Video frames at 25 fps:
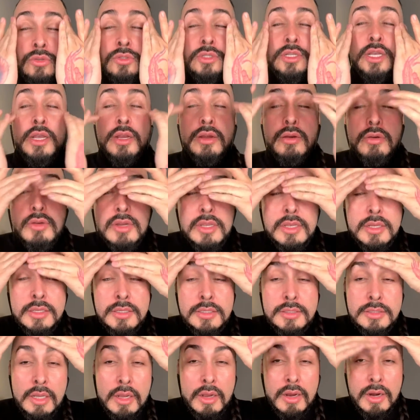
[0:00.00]
those
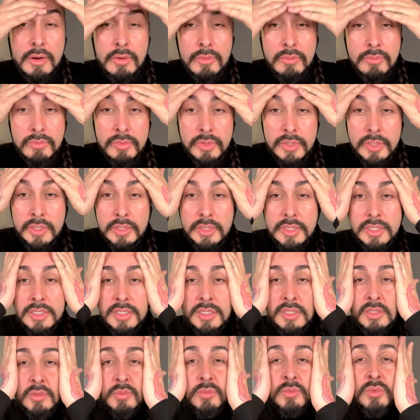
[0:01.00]
areas are really
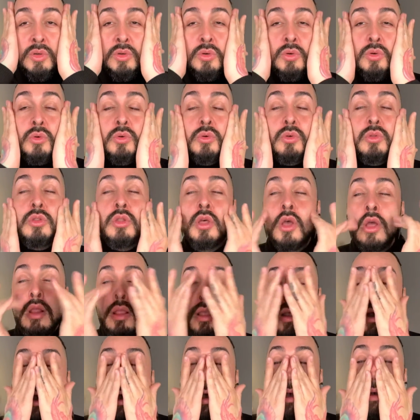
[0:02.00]
smooth.
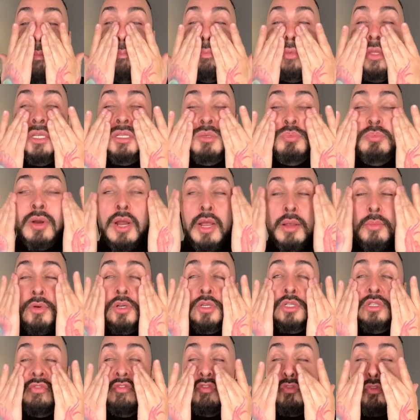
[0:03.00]
Um, this
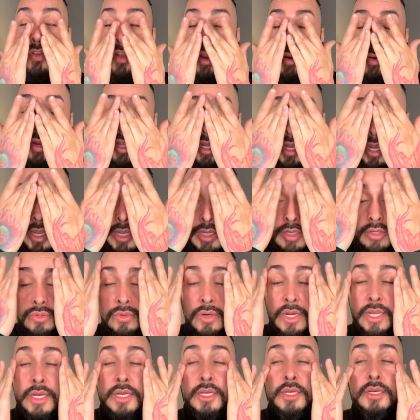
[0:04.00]
primer is very
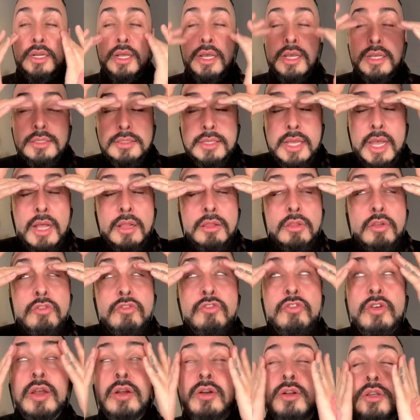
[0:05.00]
hydrating. It has aloe
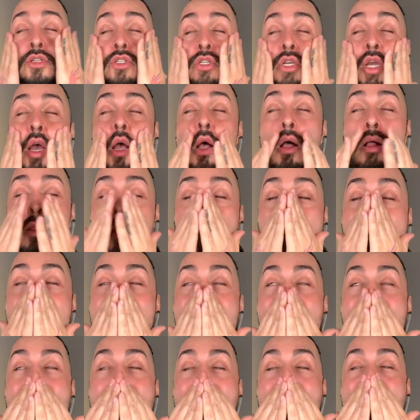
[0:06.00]
vera gel.
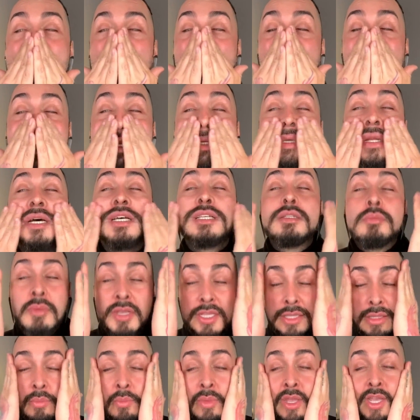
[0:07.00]
Um, it does
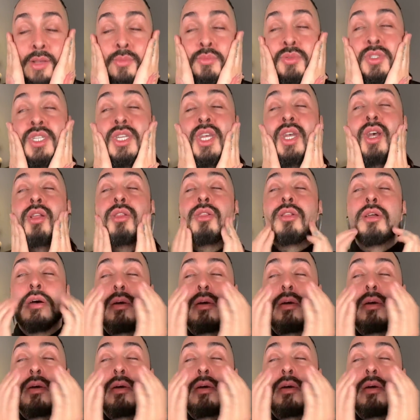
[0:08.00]
make the makeup stay on